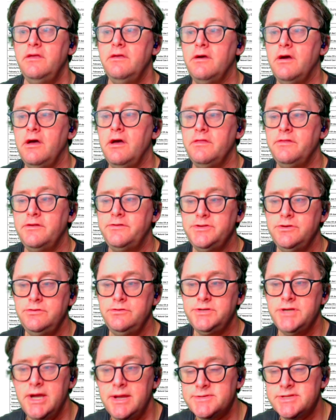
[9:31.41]
the
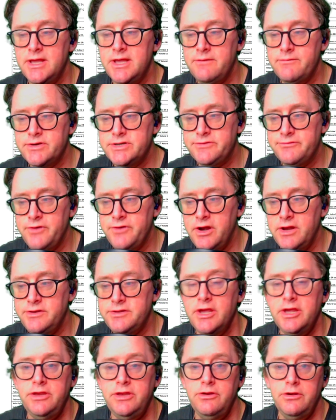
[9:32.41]
2 times leveraged
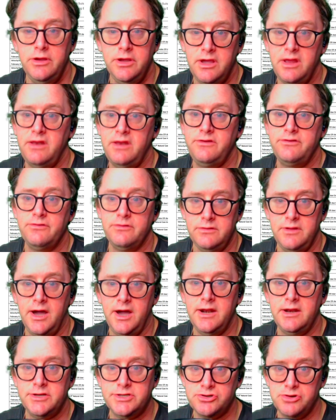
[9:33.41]
fund, you can get into a
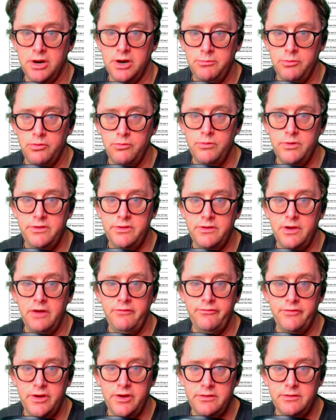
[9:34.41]
lot of trouble with a
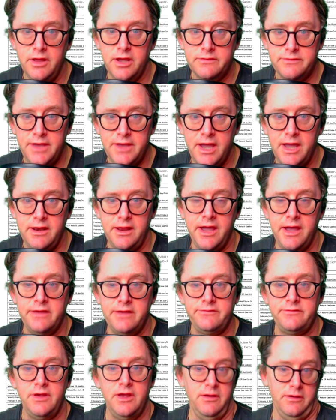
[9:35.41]
fund like that,
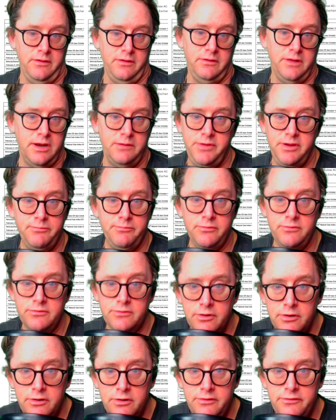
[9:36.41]
as a lot of people
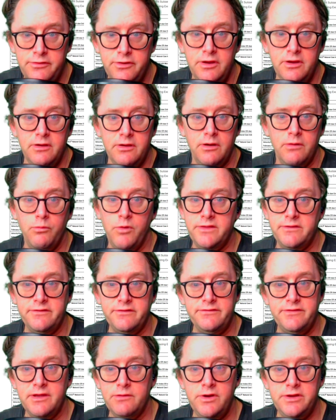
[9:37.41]
learned when
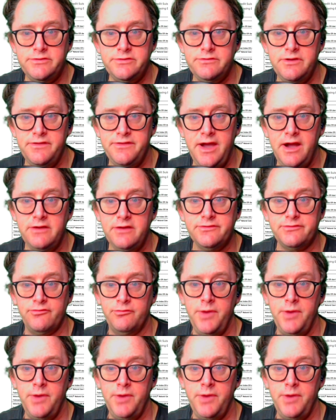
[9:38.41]
this thing went to 1,000.